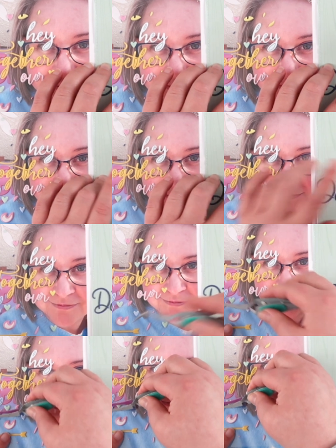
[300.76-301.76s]
They're so
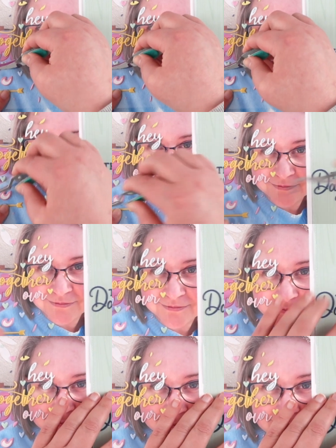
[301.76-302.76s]
cute with this scripty
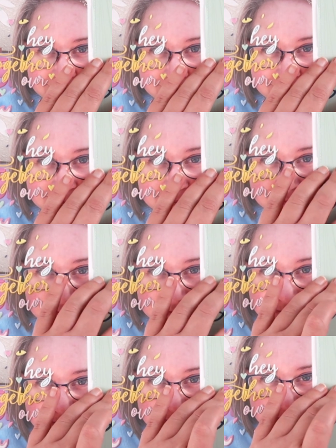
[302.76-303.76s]
font. I've
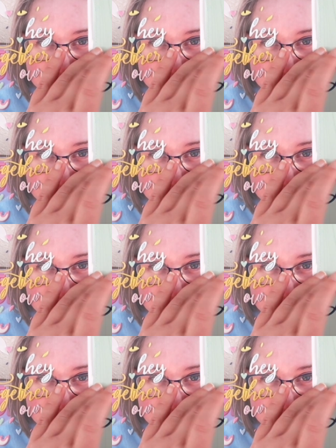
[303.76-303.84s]
left a